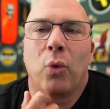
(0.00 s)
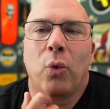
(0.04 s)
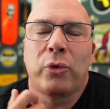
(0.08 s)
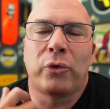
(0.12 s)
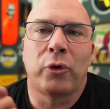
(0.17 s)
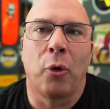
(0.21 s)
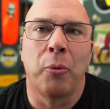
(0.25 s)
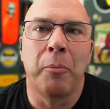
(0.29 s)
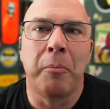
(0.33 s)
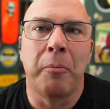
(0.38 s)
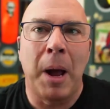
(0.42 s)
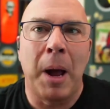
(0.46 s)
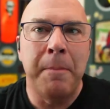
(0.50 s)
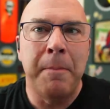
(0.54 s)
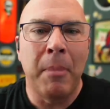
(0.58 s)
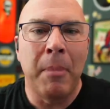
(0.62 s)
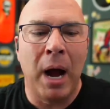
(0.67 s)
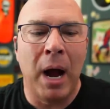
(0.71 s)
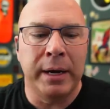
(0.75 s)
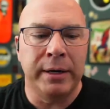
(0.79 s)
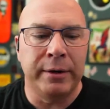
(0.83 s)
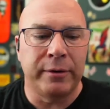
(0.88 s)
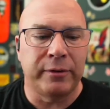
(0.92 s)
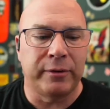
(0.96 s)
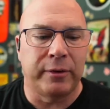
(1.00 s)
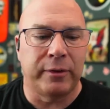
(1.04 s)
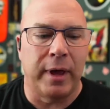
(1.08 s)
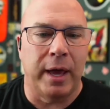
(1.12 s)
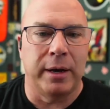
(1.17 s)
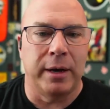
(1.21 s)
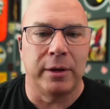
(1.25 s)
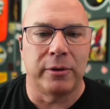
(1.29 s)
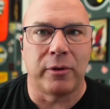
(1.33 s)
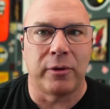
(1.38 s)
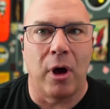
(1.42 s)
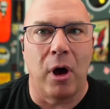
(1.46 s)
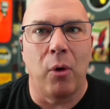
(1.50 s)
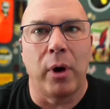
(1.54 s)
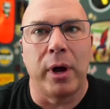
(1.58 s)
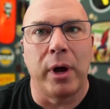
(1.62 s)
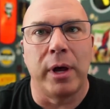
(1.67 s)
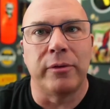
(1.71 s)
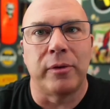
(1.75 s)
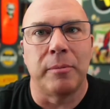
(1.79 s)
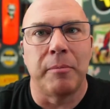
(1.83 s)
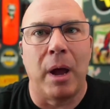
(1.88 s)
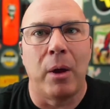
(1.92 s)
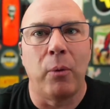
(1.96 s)
so my mindset is
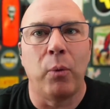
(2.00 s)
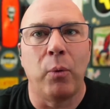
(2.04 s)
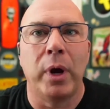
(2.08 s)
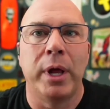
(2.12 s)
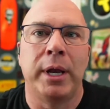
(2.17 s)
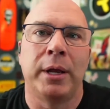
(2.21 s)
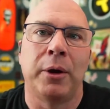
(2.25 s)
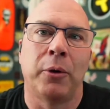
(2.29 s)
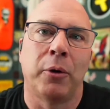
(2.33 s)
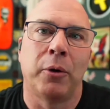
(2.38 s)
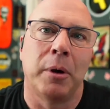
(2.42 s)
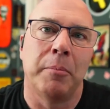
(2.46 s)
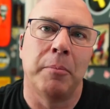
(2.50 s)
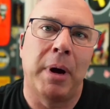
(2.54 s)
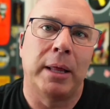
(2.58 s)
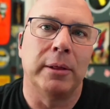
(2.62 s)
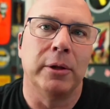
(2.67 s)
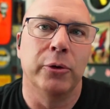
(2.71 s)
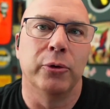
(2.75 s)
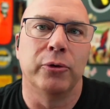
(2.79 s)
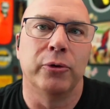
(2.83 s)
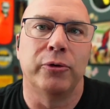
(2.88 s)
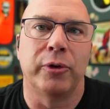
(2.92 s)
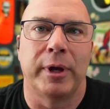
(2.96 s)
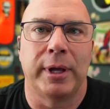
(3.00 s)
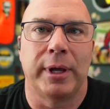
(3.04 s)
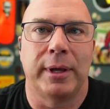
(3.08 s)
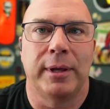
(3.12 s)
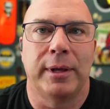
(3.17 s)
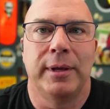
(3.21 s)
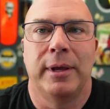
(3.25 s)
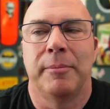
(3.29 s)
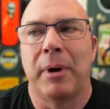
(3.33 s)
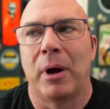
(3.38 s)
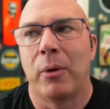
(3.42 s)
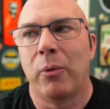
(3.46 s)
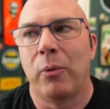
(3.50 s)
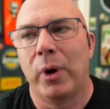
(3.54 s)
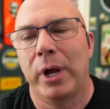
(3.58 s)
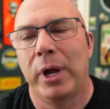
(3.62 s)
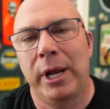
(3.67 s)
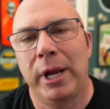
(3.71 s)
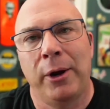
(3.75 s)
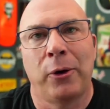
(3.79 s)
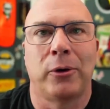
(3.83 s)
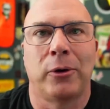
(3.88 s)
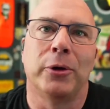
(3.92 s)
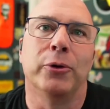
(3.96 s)
always, am I winning or am I losing? Am I
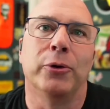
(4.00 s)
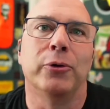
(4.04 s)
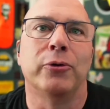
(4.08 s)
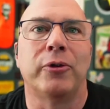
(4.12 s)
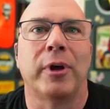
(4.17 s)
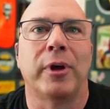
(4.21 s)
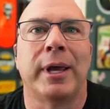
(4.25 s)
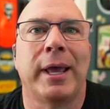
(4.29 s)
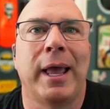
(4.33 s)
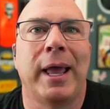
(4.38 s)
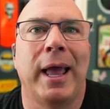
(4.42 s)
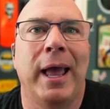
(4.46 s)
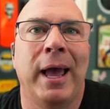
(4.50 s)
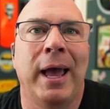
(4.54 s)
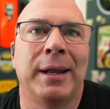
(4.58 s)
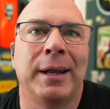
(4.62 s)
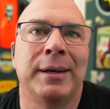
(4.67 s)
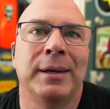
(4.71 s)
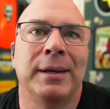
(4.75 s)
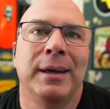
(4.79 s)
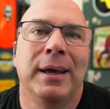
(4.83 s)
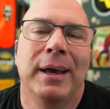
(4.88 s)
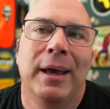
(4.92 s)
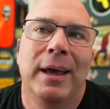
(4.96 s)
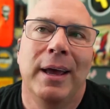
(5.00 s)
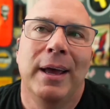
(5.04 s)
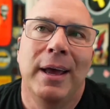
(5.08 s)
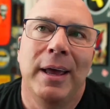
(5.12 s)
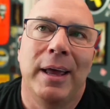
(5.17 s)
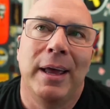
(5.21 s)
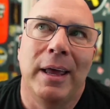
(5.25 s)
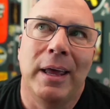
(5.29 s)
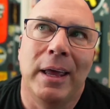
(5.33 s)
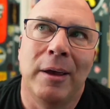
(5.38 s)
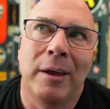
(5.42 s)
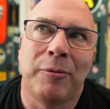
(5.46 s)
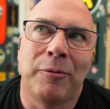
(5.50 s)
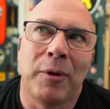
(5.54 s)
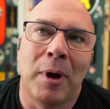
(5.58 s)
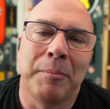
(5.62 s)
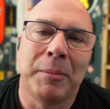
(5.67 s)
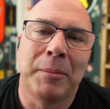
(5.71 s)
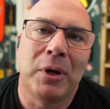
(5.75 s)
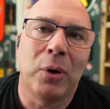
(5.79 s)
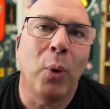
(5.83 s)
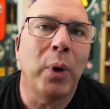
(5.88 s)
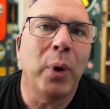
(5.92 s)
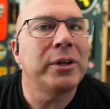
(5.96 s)
winning or losing? And if
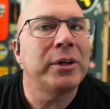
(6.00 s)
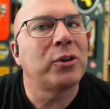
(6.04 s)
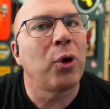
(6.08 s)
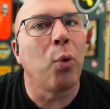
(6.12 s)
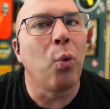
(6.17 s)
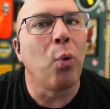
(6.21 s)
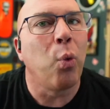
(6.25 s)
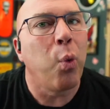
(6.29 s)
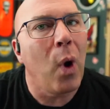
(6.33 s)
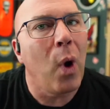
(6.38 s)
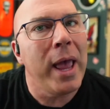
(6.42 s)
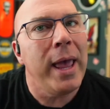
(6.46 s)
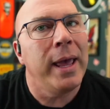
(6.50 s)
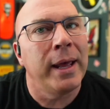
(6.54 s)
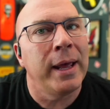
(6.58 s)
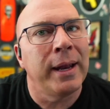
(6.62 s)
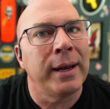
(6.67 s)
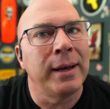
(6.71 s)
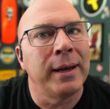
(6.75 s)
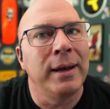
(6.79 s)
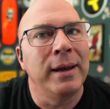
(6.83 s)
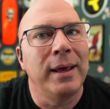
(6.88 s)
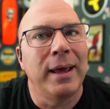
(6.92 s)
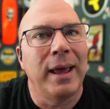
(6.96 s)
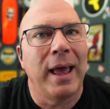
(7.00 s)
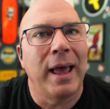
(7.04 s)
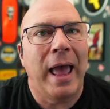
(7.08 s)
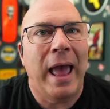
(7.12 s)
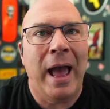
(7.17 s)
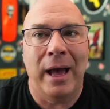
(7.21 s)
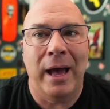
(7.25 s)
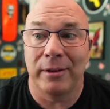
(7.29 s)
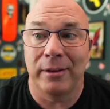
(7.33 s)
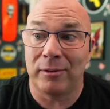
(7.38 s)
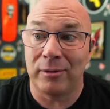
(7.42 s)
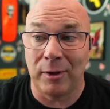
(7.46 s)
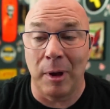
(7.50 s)
I'm going to win at